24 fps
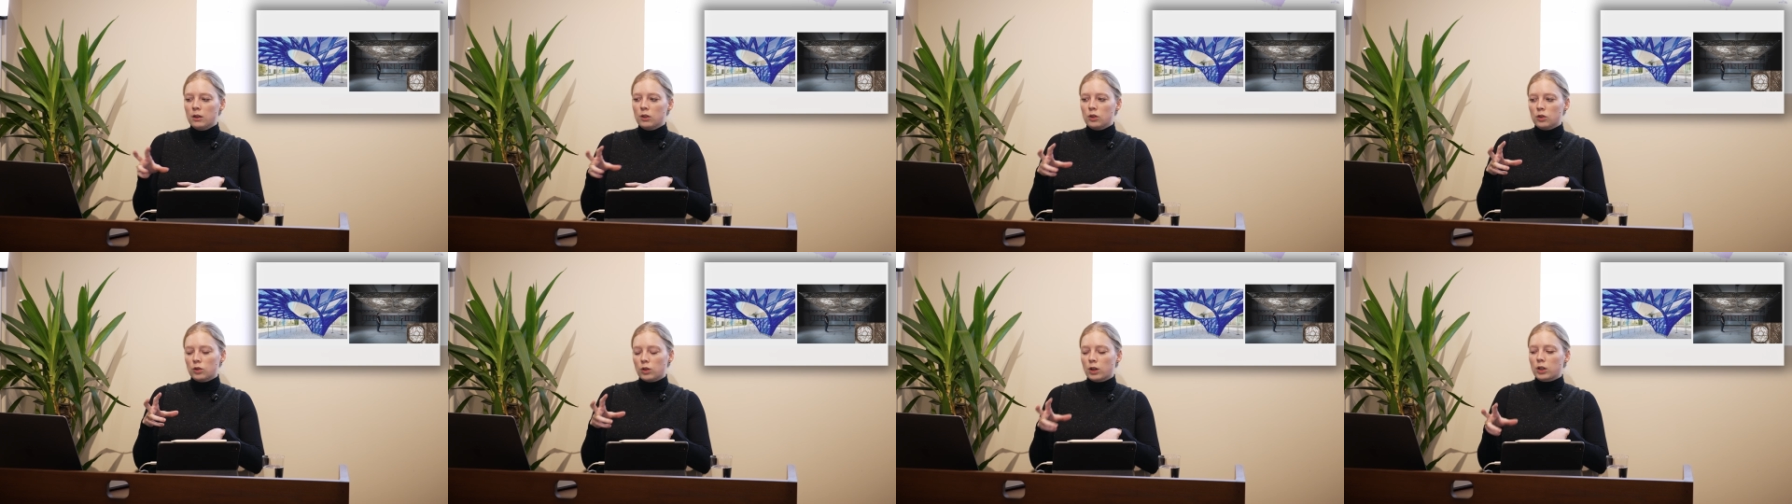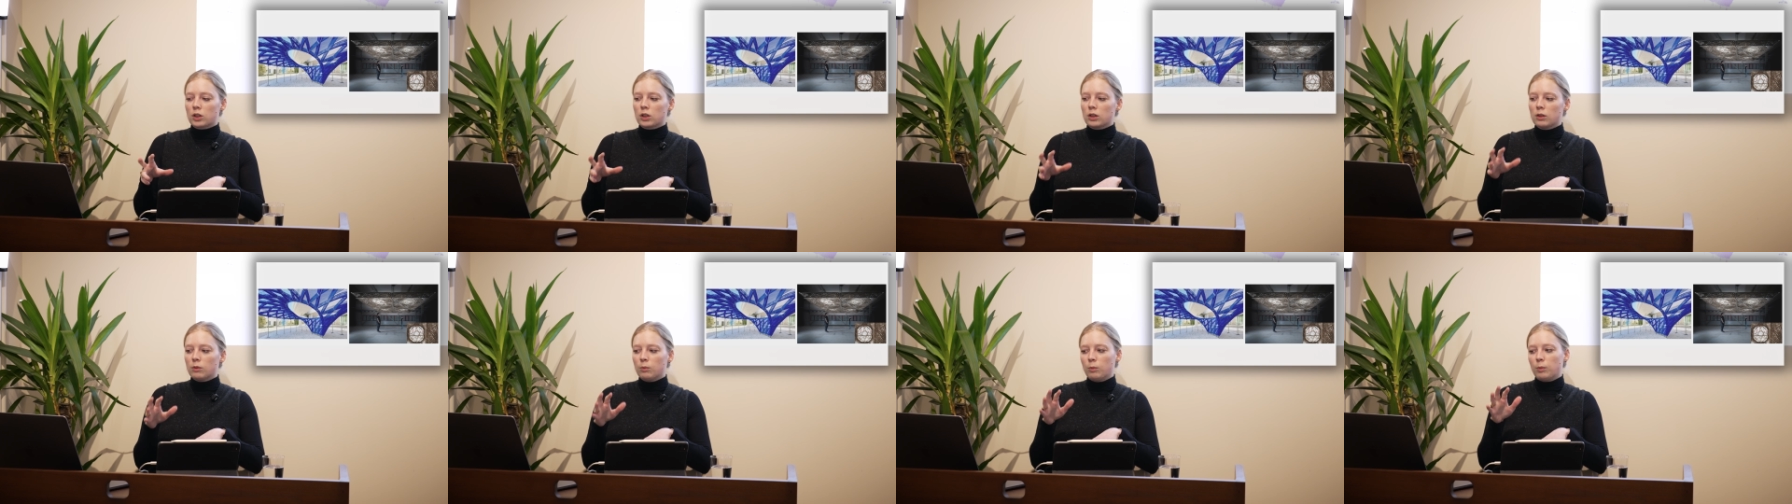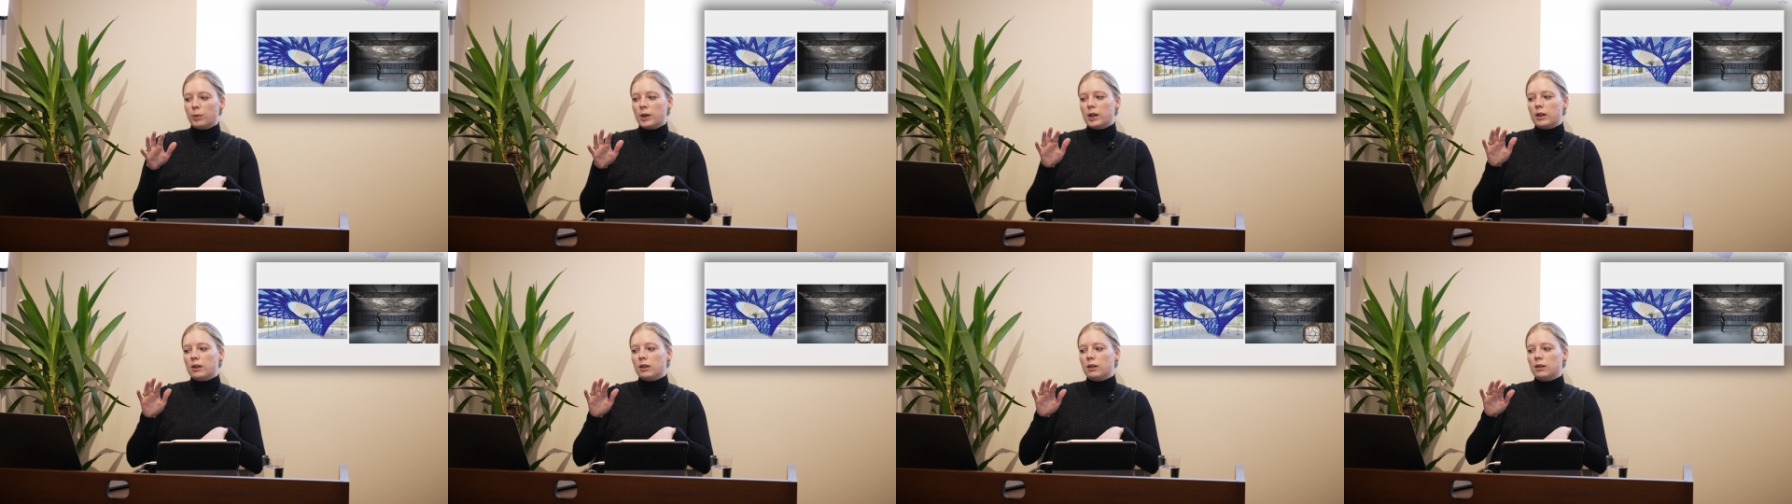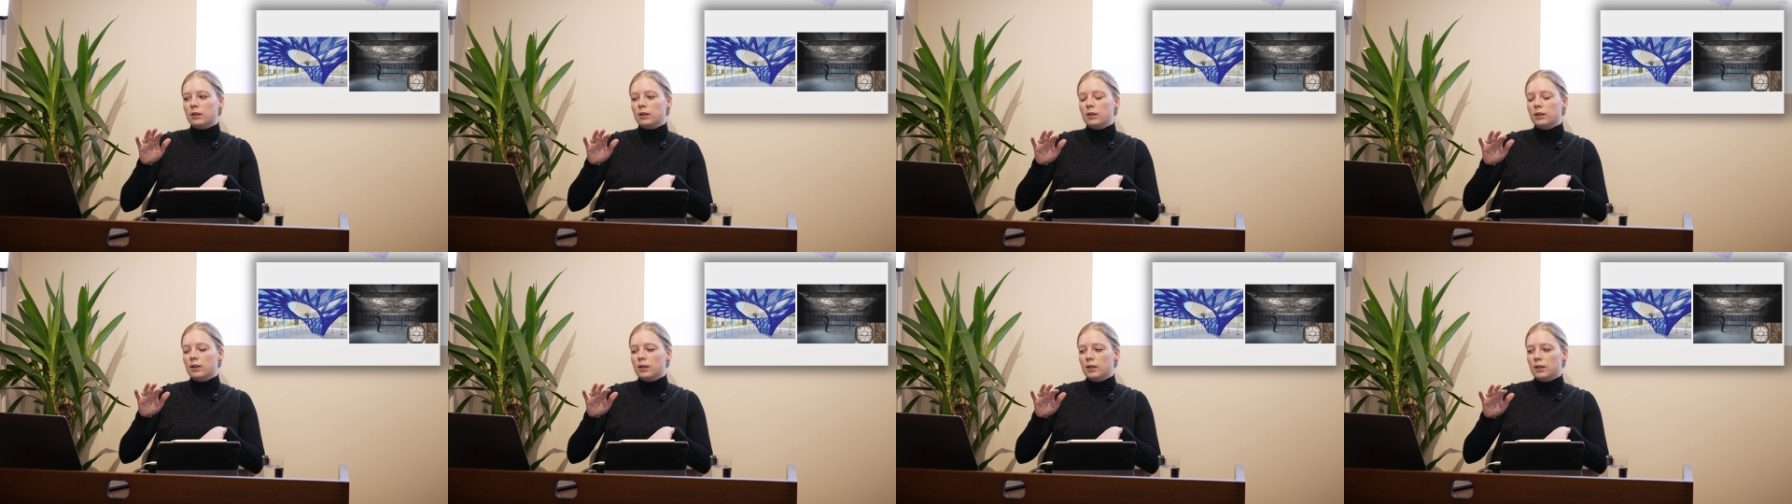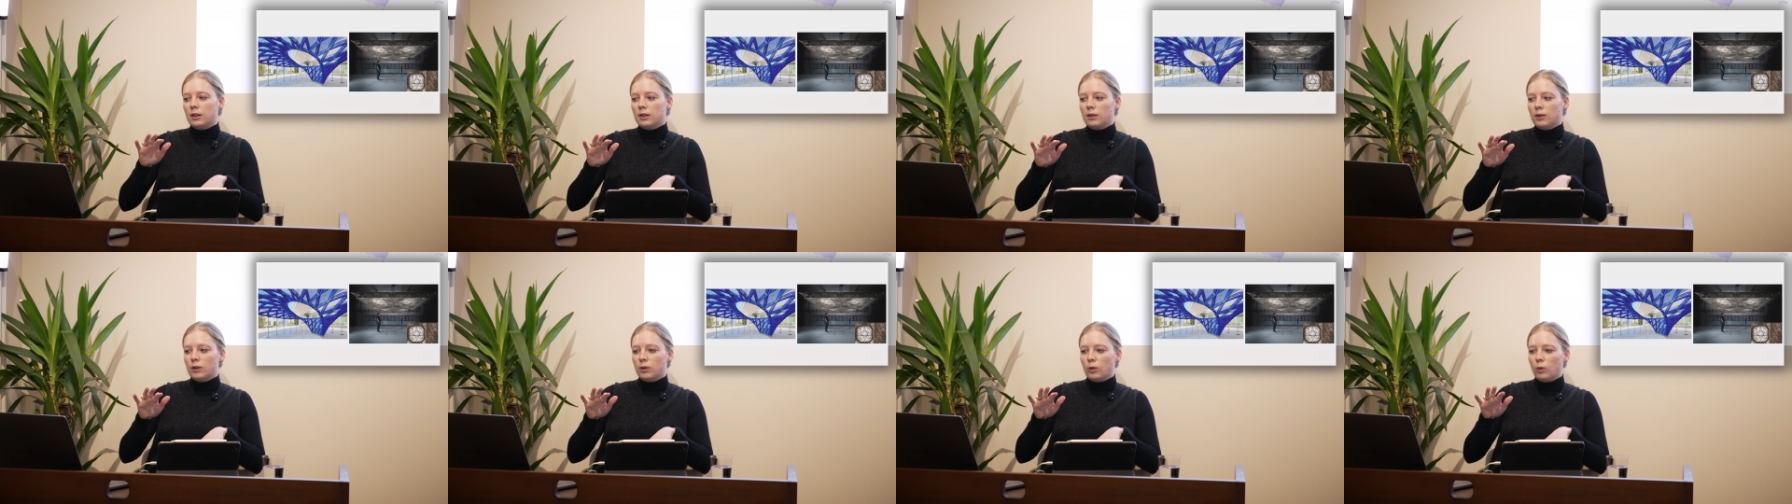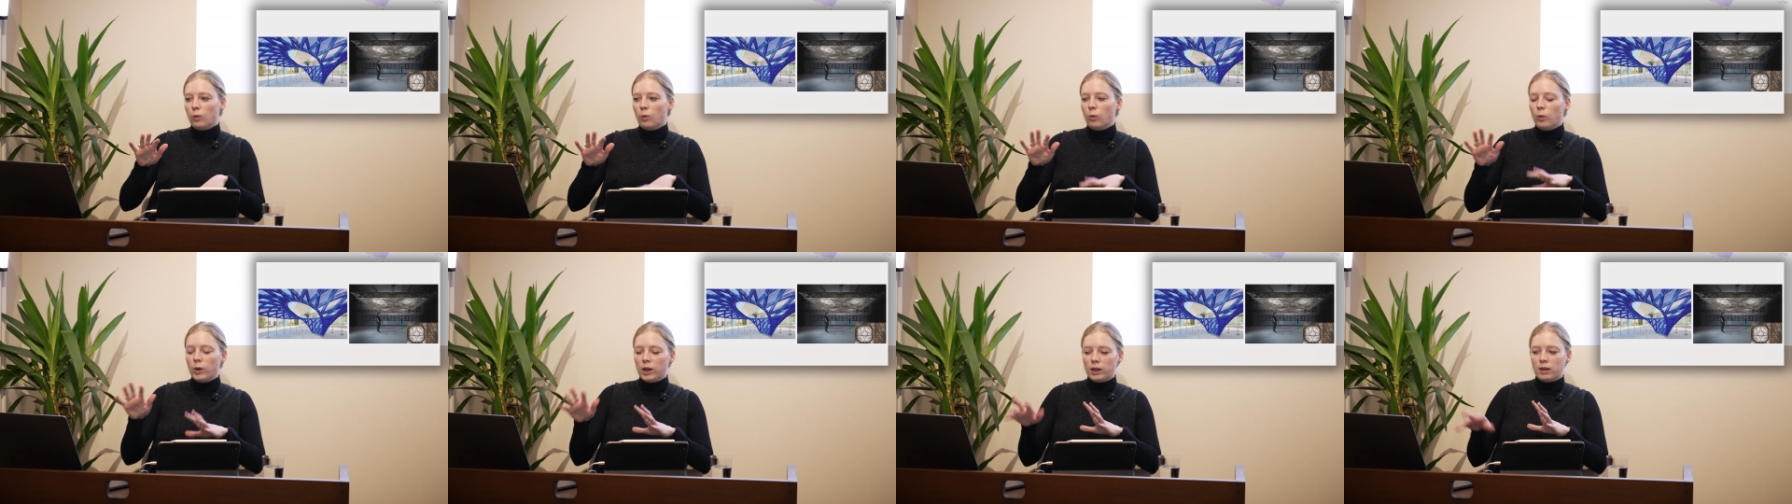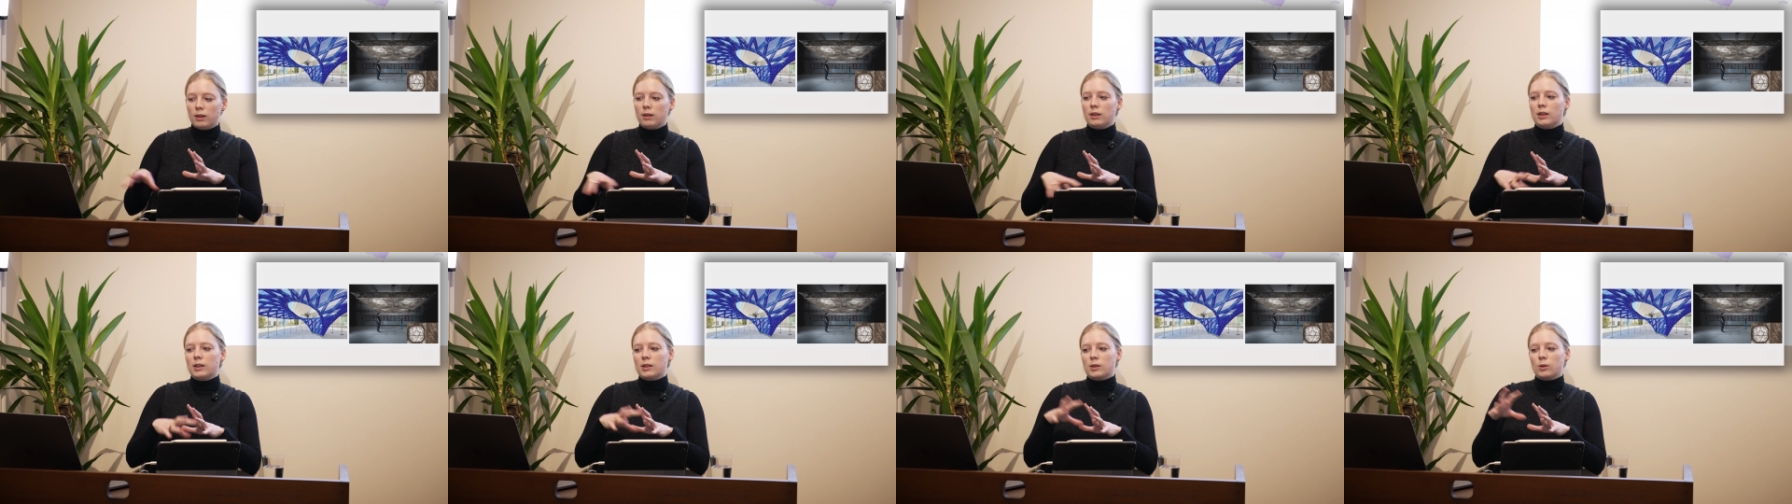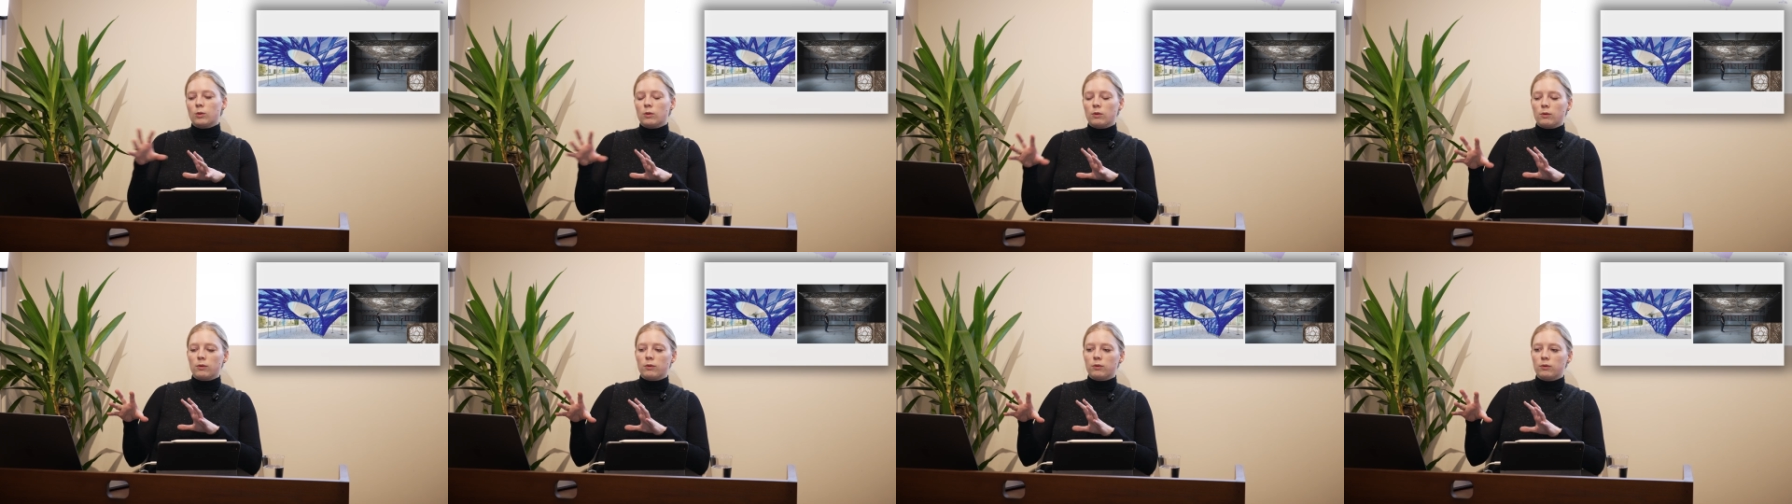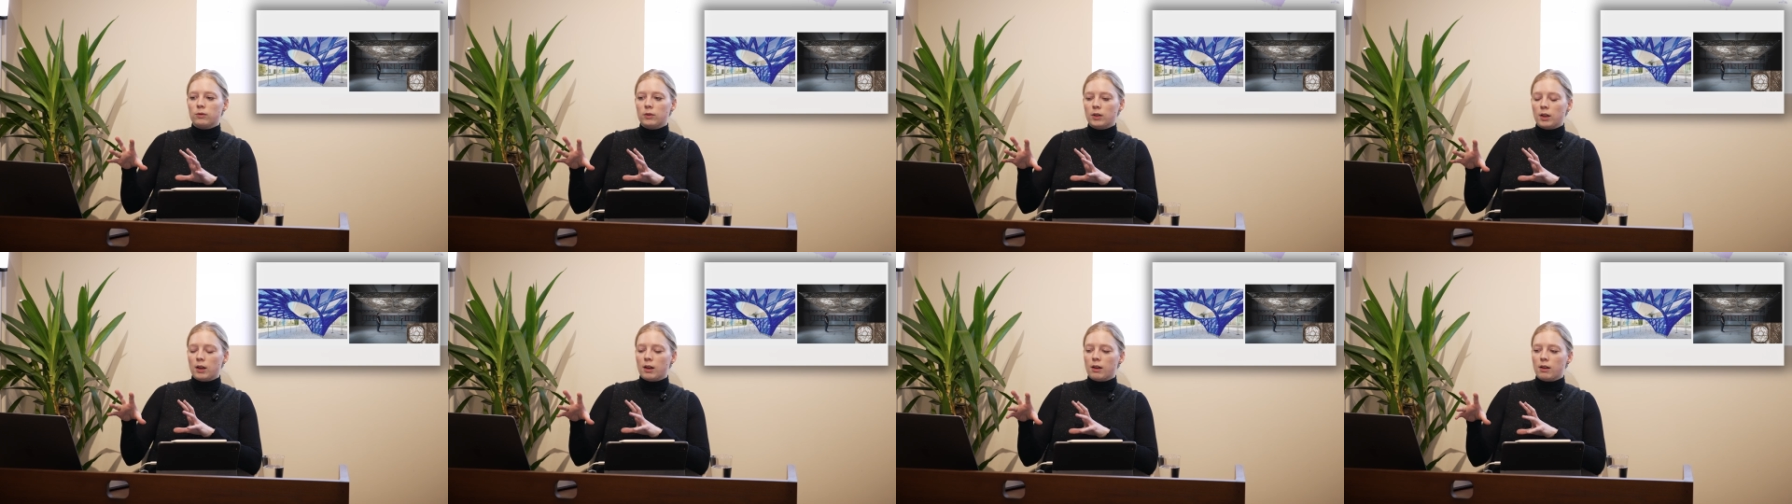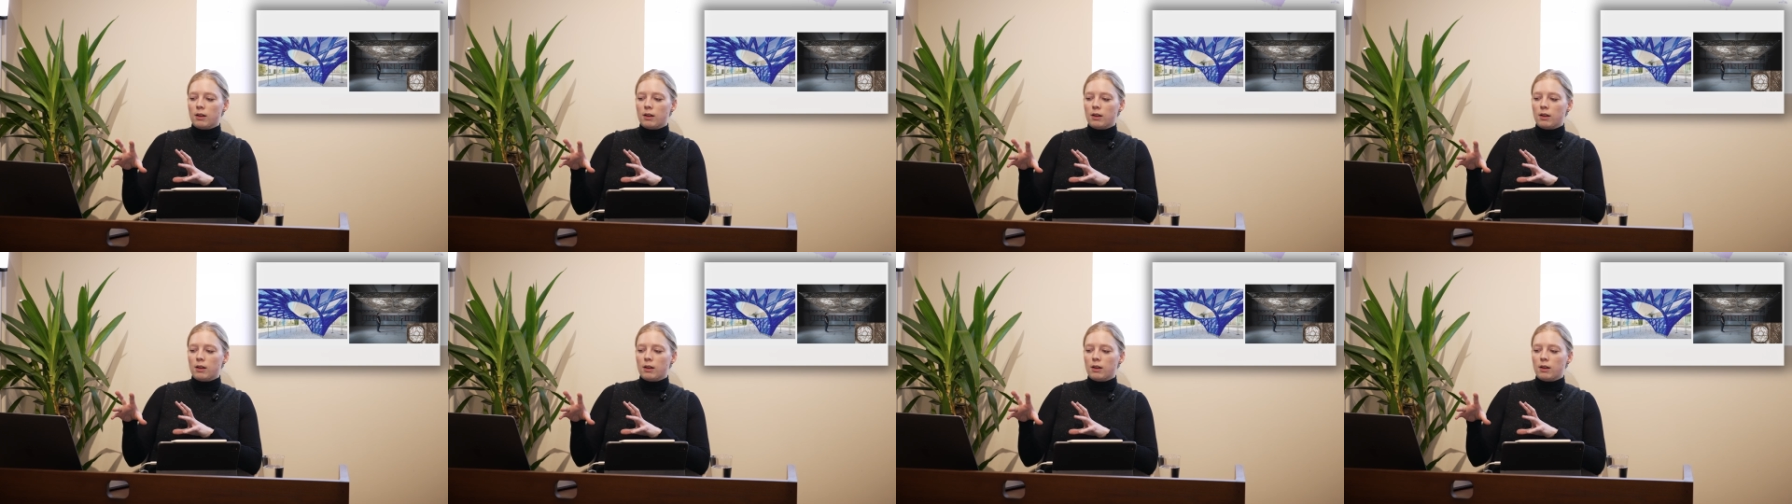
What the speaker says: structure, but with this sort of